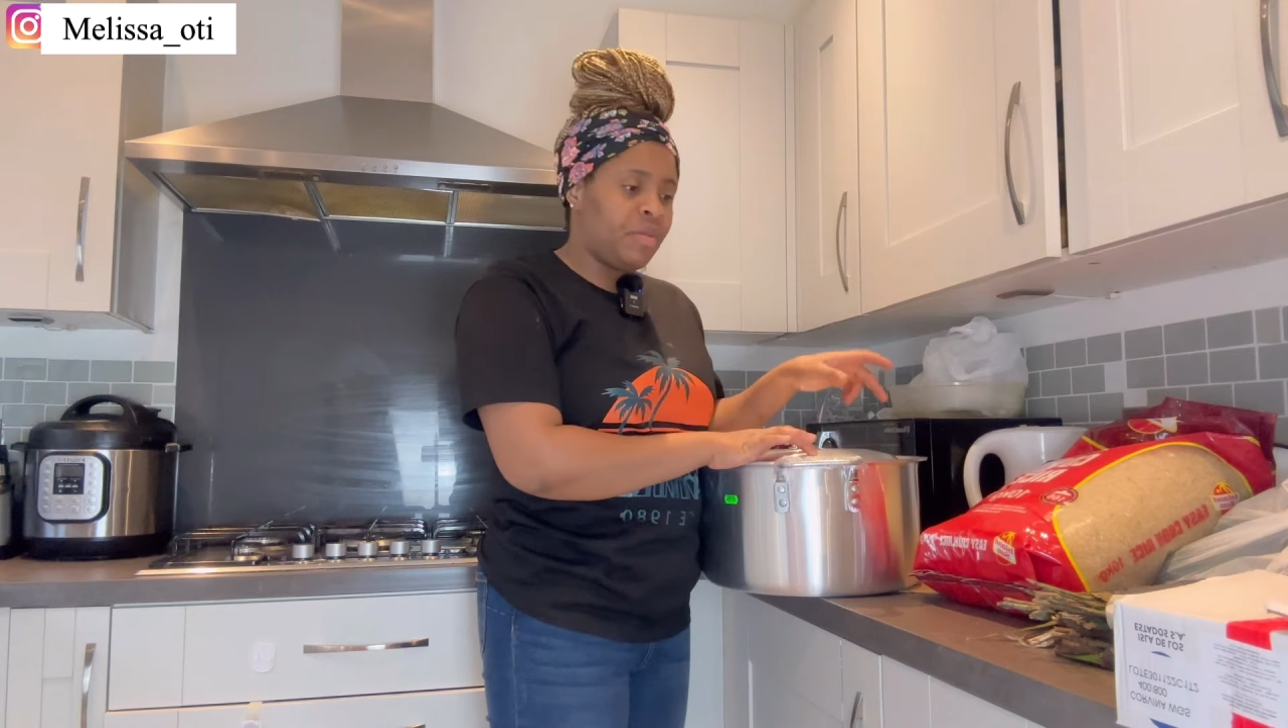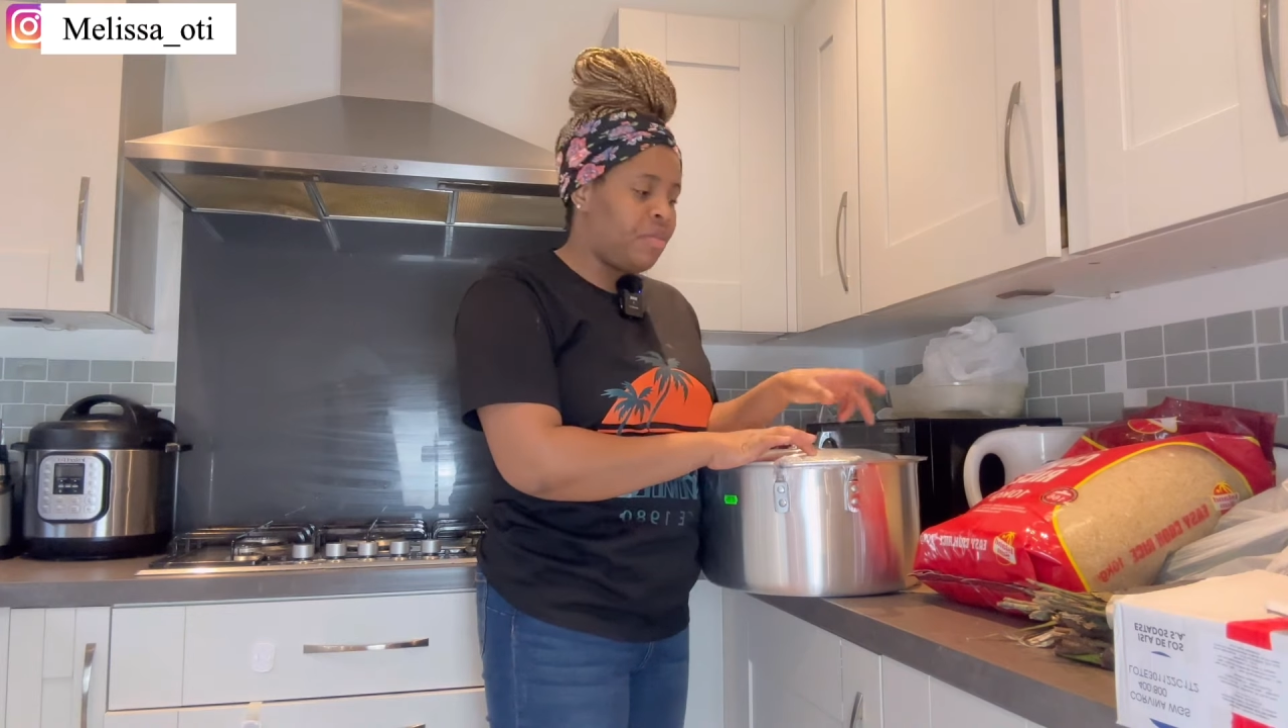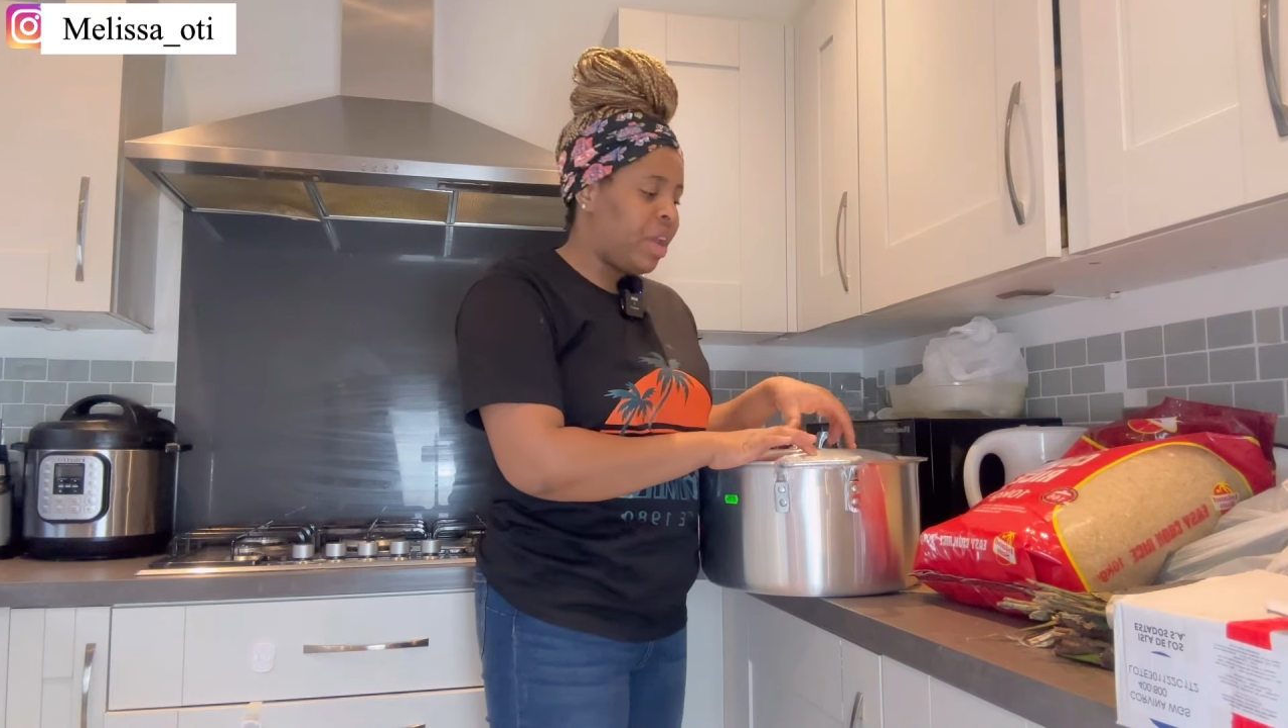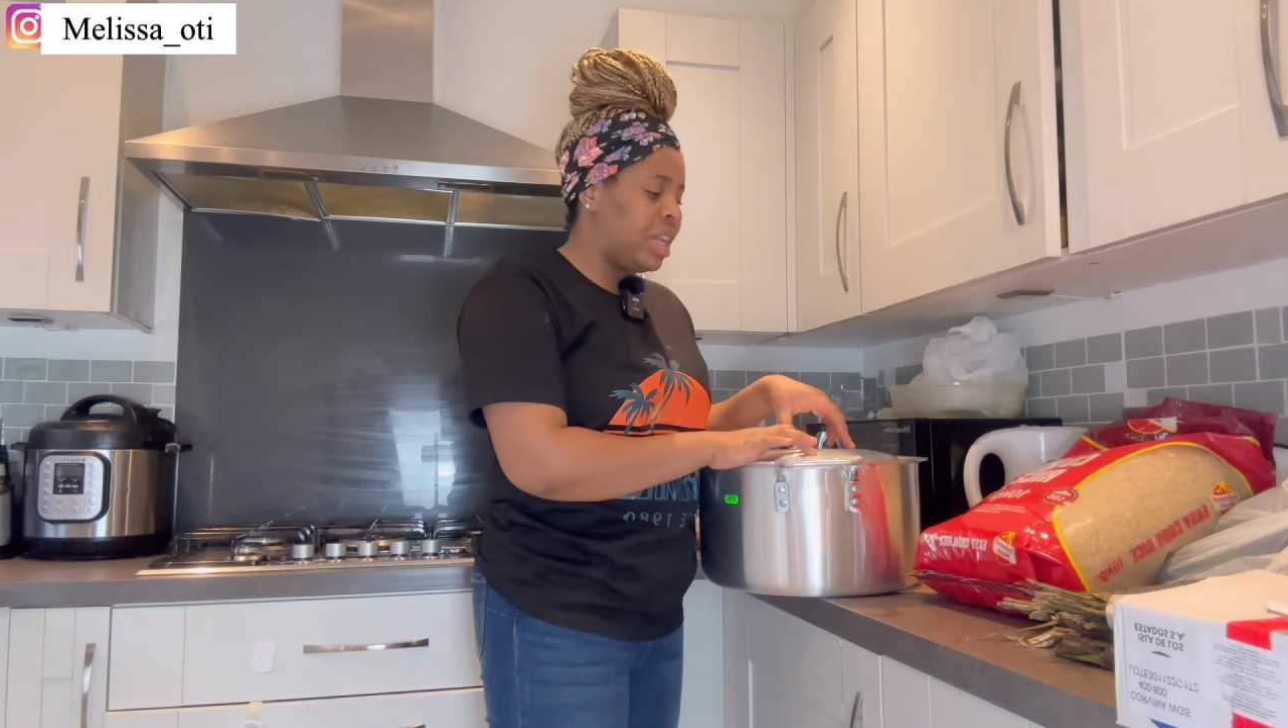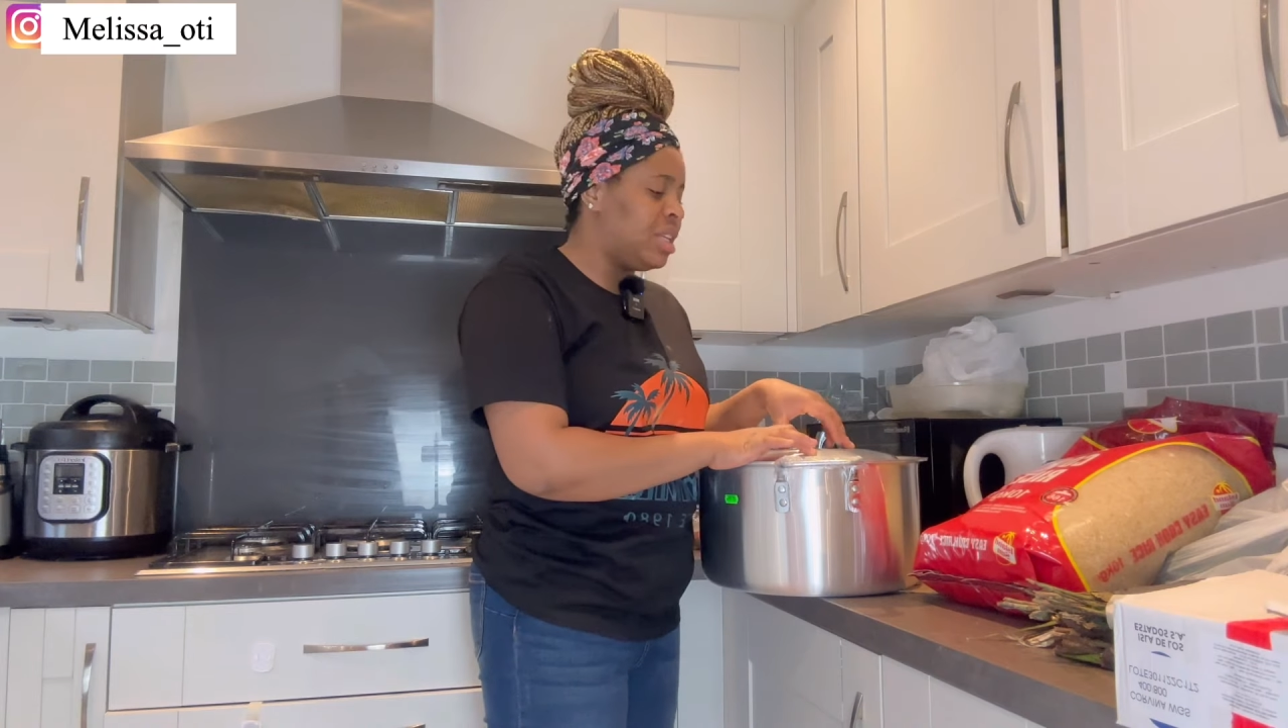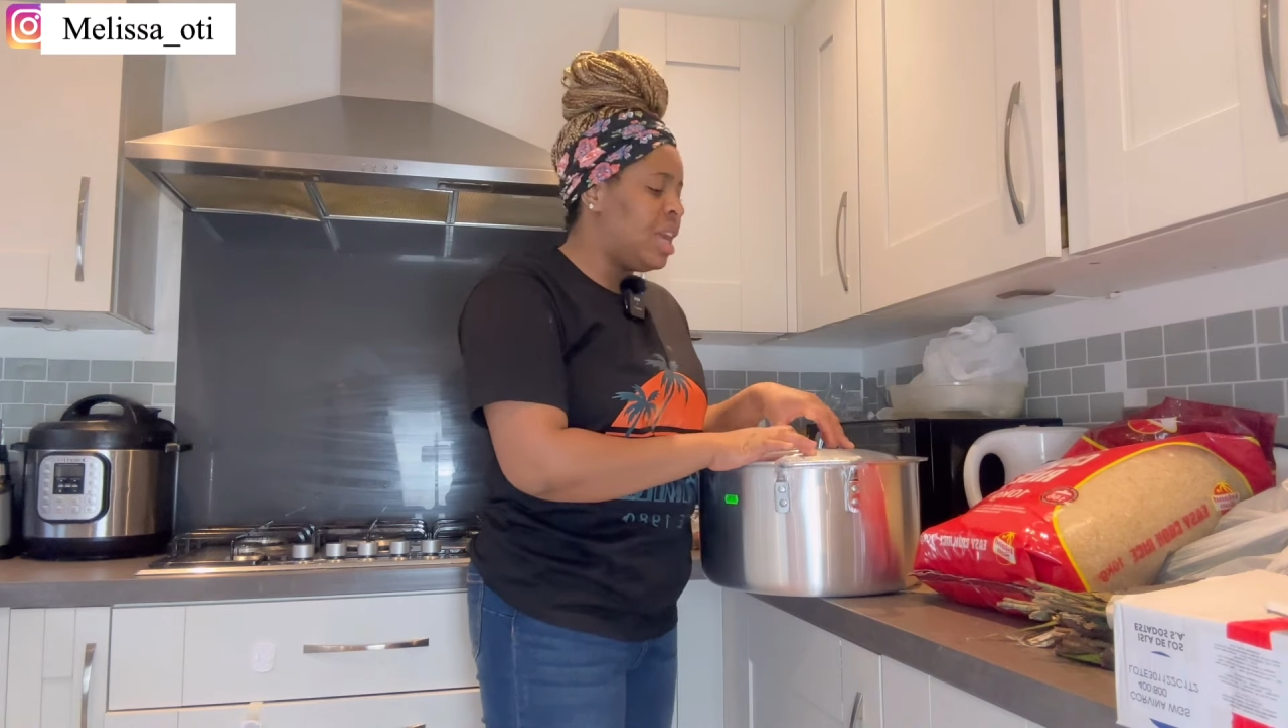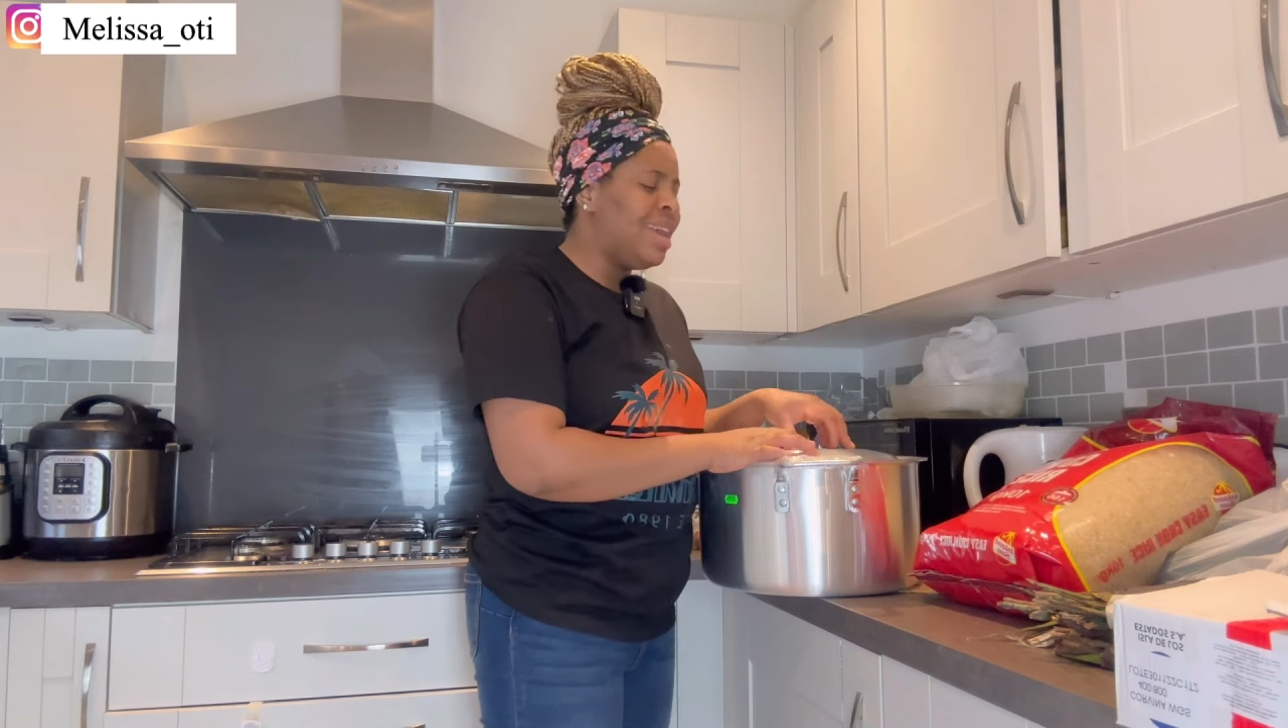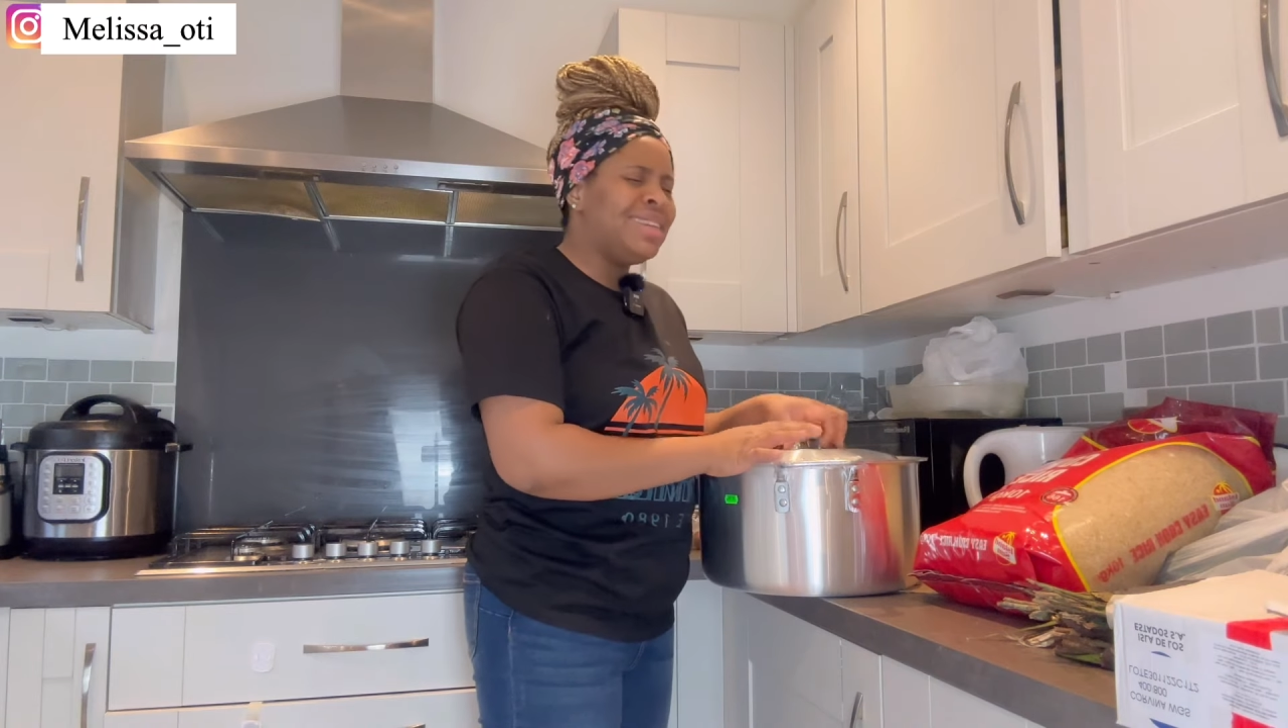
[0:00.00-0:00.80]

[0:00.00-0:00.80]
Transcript: a friend,